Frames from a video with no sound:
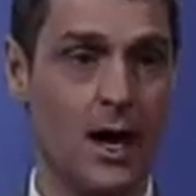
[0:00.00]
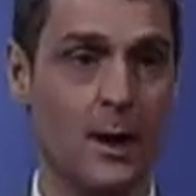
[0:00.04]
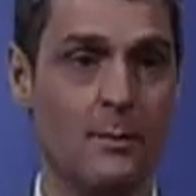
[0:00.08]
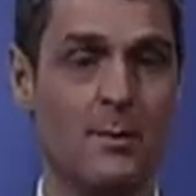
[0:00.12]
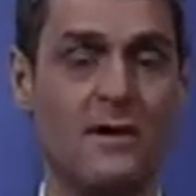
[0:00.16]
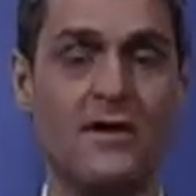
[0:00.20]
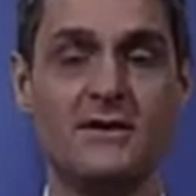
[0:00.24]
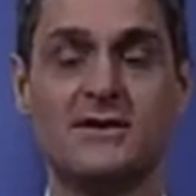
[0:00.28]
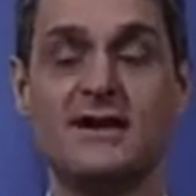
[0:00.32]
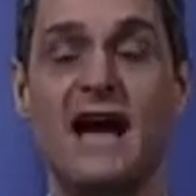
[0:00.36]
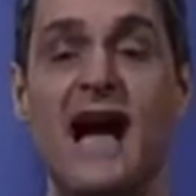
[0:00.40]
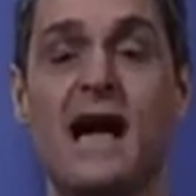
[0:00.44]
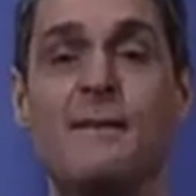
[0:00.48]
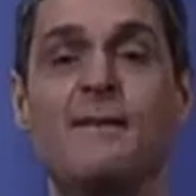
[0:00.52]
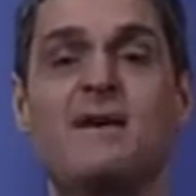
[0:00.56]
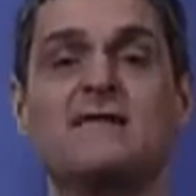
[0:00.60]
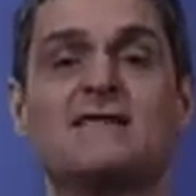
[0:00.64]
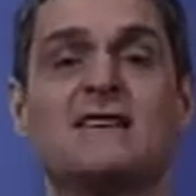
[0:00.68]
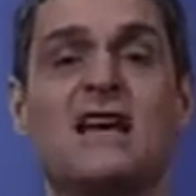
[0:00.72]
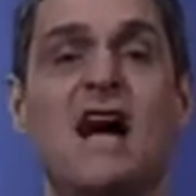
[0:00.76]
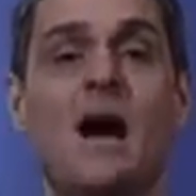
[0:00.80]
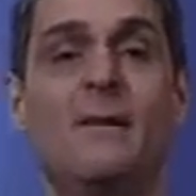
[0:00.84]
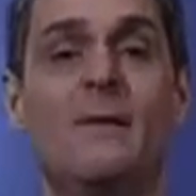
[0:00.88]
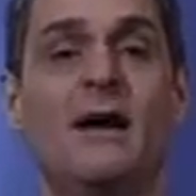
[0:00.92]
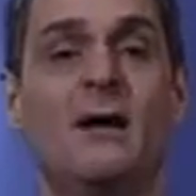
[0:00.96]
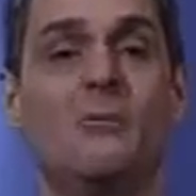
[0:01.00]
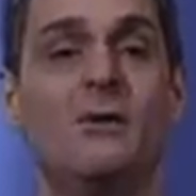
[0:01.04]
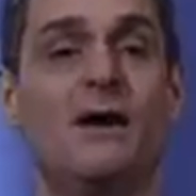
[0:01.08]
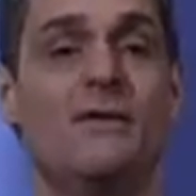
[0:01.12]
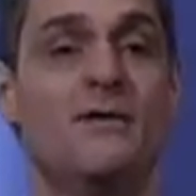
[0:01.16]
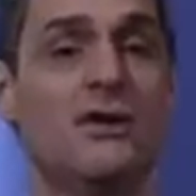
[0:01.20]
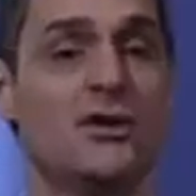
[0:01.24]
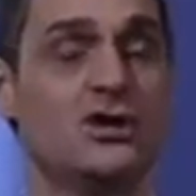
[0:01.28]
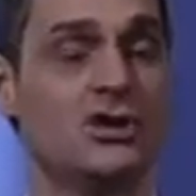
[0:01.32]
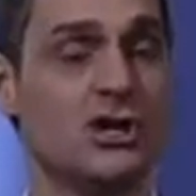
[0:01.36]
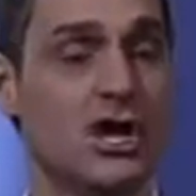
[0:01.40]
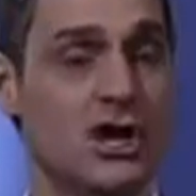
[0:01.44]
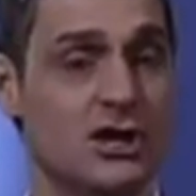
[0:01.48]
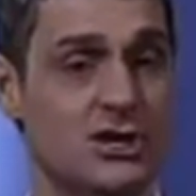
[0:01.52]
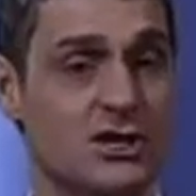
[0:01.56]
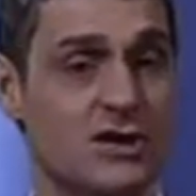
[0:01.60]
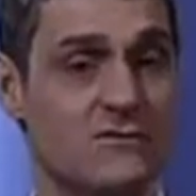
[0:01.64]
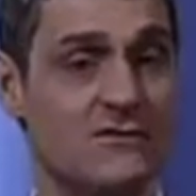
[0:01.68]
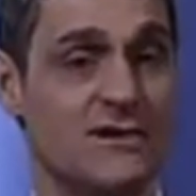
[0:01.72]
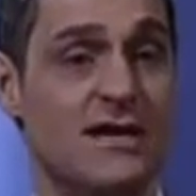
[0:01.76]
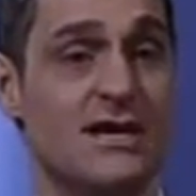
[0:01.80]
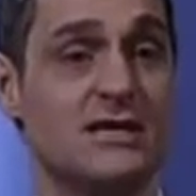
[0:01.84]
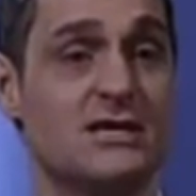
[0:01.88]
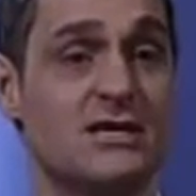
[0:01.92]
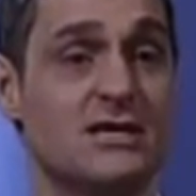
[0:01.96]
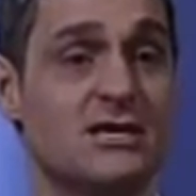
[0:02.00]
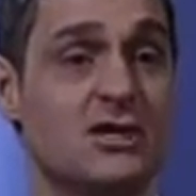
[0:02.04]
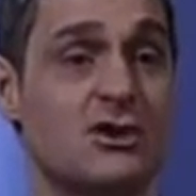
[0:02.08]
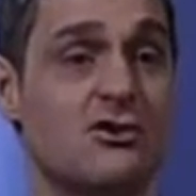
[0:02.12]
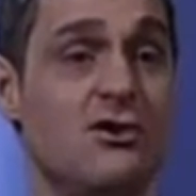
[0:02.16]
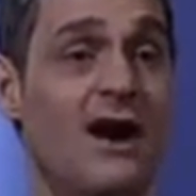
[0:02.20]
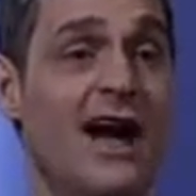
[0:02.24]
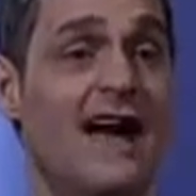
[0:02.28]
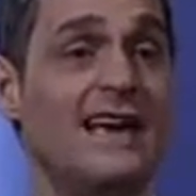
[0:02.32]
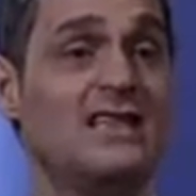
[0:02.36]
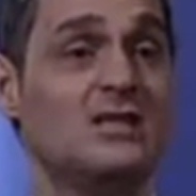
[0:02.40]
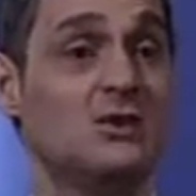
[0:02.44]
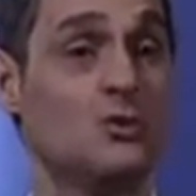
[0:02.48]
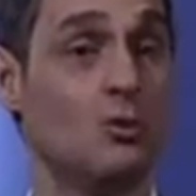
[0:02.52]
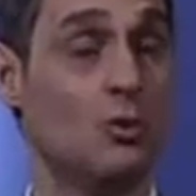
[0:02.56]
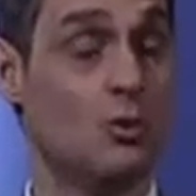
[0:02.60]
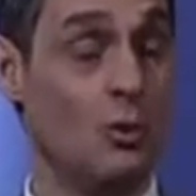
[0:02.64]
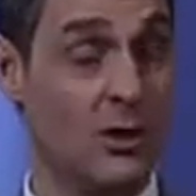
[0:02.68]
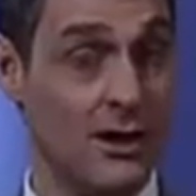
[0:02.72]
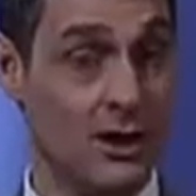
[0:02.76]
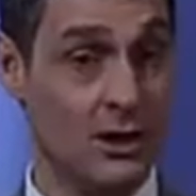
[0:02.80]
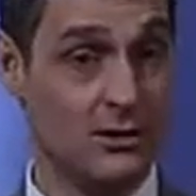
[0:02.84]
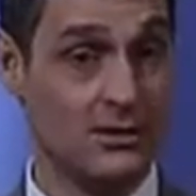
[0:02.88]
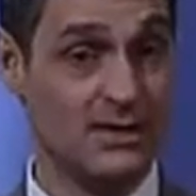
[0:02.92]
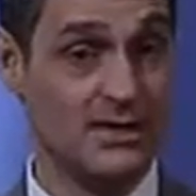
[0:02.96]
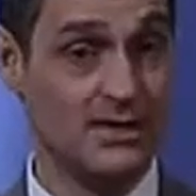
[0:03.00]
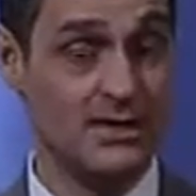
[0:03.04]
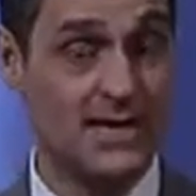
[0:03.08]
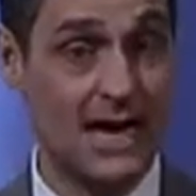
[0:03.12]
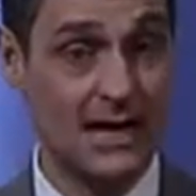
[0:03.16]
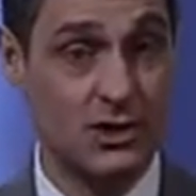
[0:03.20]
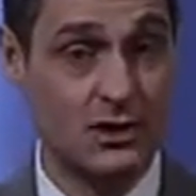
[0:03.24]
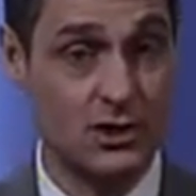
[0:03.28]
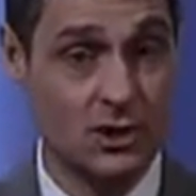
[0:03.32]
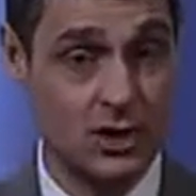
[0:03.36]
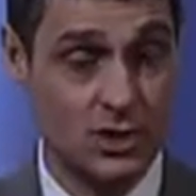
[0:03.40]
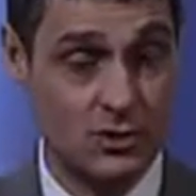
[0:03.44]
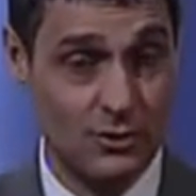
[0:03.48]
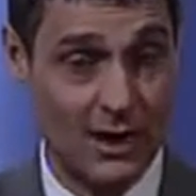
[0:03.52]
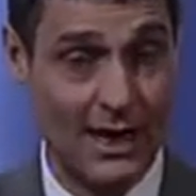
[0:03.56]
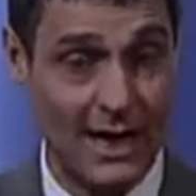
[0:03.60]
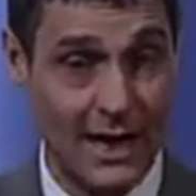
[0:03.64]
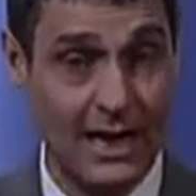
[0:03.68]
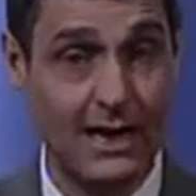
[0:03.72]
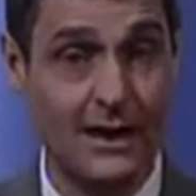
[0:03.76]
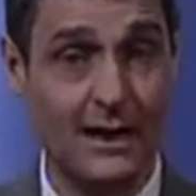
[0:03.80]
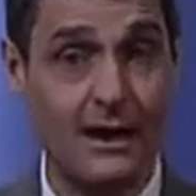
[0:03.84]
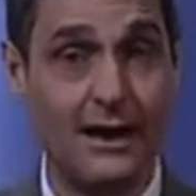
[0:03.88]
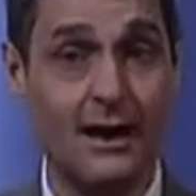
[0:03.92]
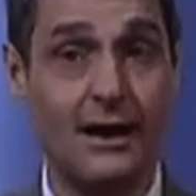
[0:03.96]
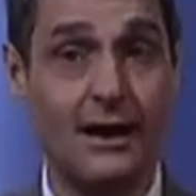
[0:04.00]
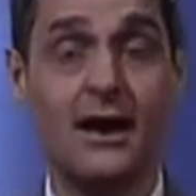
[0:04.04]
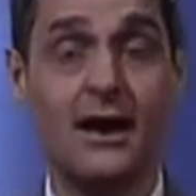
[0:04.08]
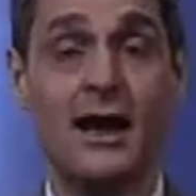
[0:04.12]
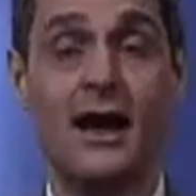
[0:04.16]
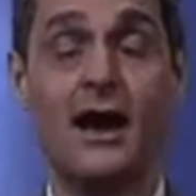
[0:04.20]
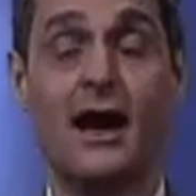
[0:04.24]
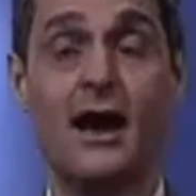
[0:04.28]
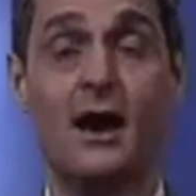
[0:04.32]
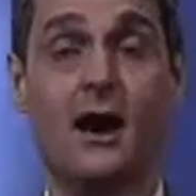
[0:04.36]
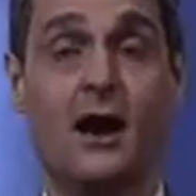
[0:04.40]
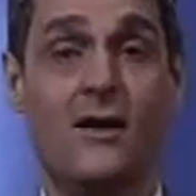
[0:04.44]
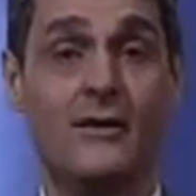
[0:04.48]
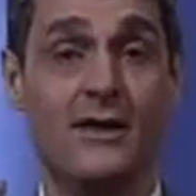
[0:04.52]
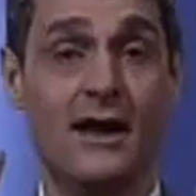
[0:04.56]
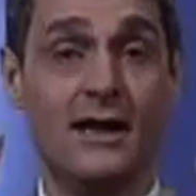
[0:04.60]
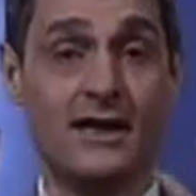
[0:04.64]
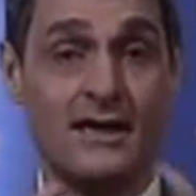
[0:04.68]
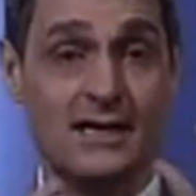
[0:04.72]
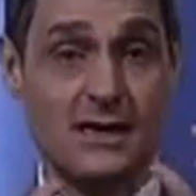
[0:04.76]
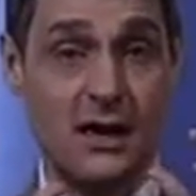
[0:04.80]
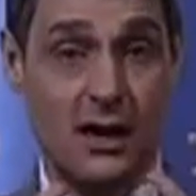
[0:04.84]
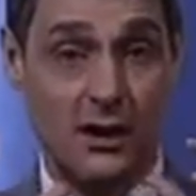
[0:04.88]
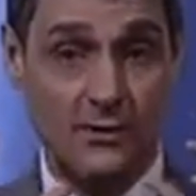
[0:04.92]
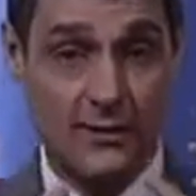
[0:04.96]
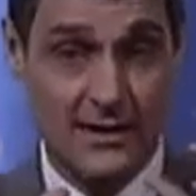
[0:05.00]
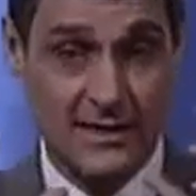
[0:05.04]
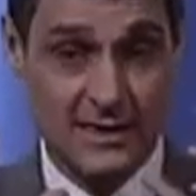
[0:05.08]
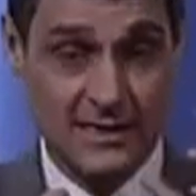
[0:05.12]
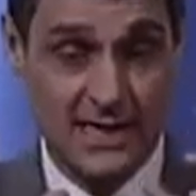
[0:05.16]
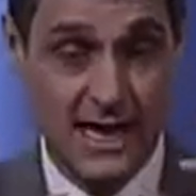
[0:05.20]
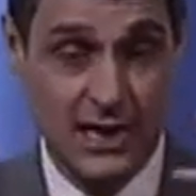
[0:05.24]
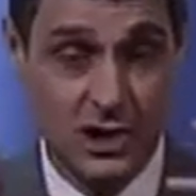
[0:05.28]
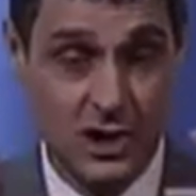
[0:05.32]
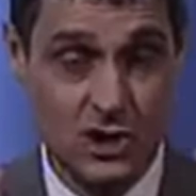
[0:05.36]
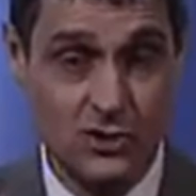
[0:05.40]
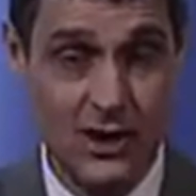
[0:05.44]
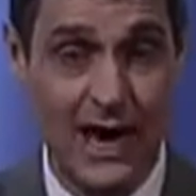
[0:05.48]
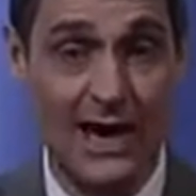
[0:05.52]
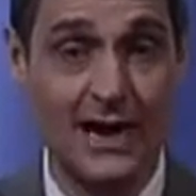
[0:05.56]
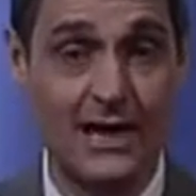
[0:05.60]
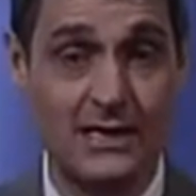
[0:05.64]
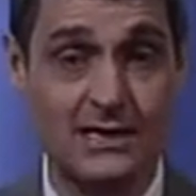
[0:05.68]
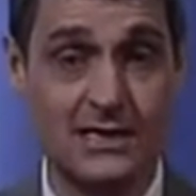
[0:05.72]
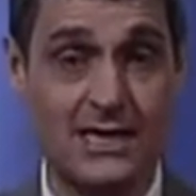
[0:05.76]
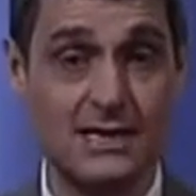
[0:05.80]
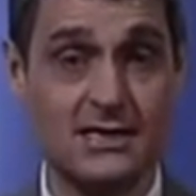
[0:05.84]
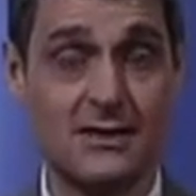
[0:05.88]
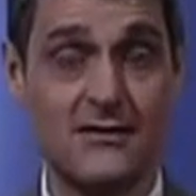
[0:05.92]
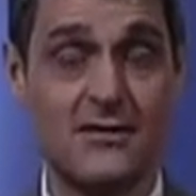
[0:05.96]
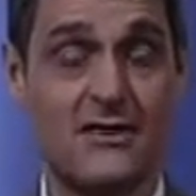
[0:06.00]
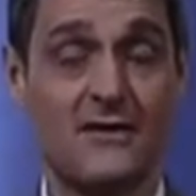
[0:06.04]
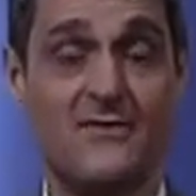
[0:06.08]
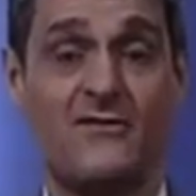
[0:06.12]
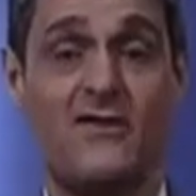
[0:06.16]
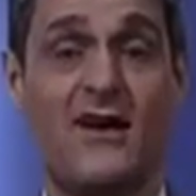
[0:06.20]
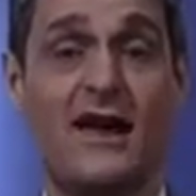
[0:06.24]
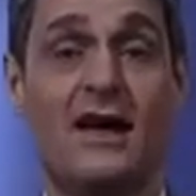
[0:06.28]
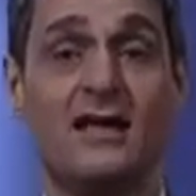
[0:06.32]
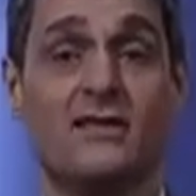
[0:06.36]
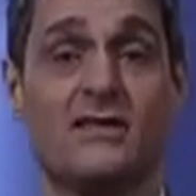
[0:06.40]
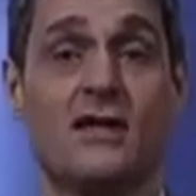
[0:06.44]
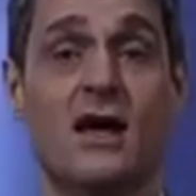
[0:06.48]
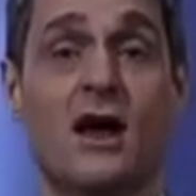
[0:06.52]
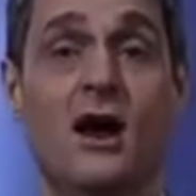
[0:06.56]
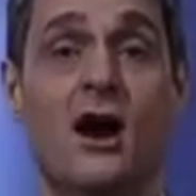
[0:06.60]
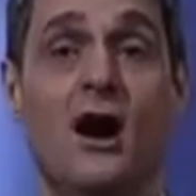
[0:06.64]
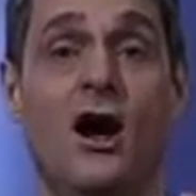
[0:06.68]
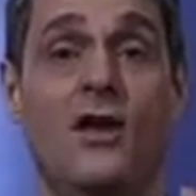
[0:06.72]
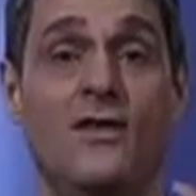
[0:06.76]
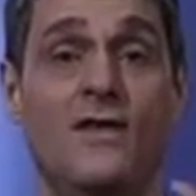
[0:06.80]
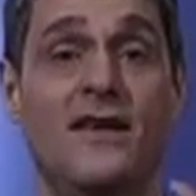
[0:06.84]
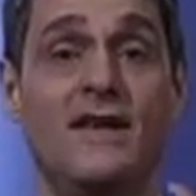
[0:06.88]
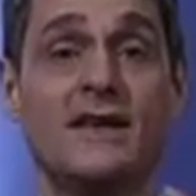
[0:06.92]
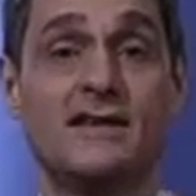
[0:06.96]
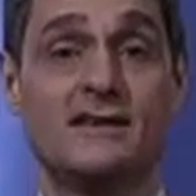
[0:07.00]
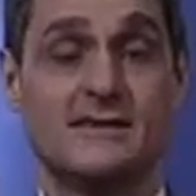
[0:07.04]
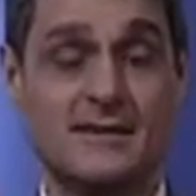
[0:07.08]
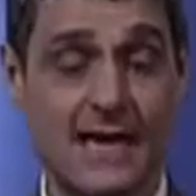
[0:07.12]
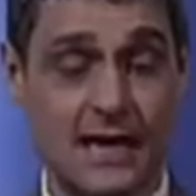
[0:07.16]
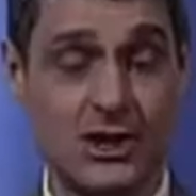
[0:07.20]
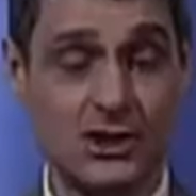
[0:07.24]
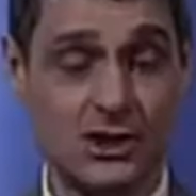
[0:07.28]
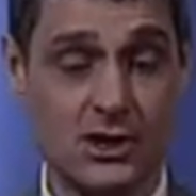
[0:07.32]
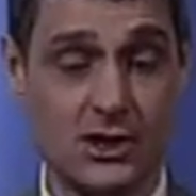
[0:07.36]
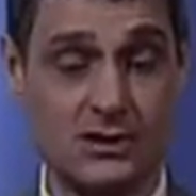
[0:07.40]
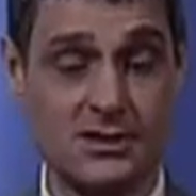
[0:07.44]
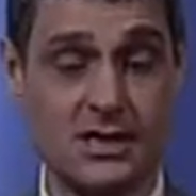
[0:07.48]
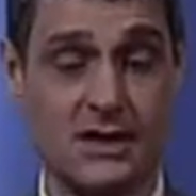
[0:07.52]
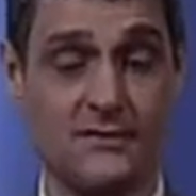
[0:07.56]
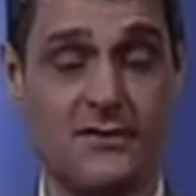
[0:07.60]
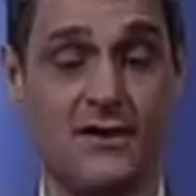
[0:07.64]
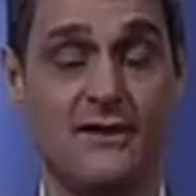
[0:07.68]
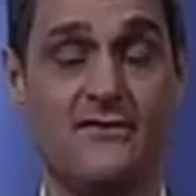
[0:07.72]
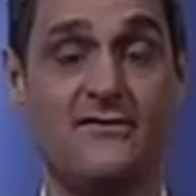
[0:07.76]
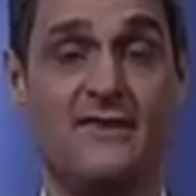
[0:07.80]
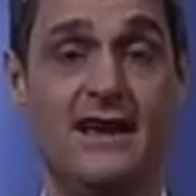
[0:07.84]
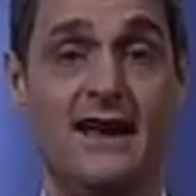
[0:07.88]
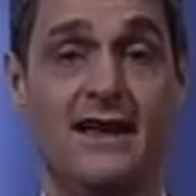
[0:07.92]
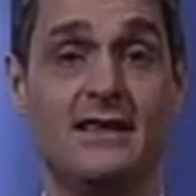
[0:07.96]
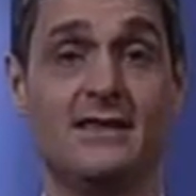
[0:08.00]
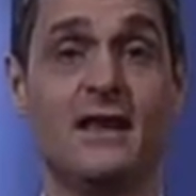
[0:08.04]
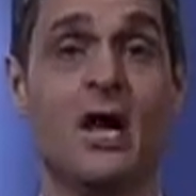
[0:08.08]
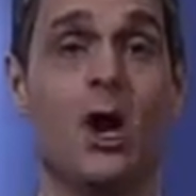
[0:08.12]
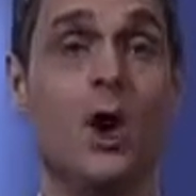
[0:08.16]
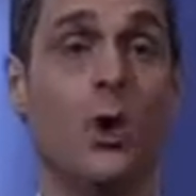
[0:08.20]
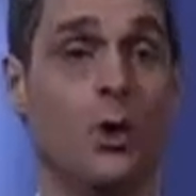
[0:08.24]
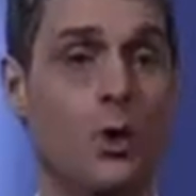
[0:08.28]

But the time is coming when the Church of Jesus Christ will centrally on the centralities of the faith, on the essentials of the faith,